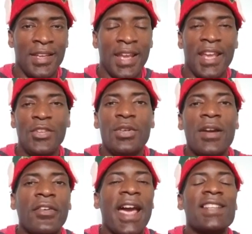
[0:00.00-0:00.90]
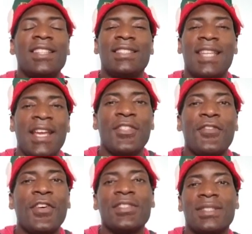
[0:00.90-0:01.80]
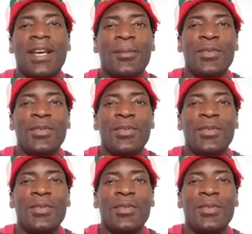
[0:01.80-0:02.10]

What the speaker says: And you never actually take the first step.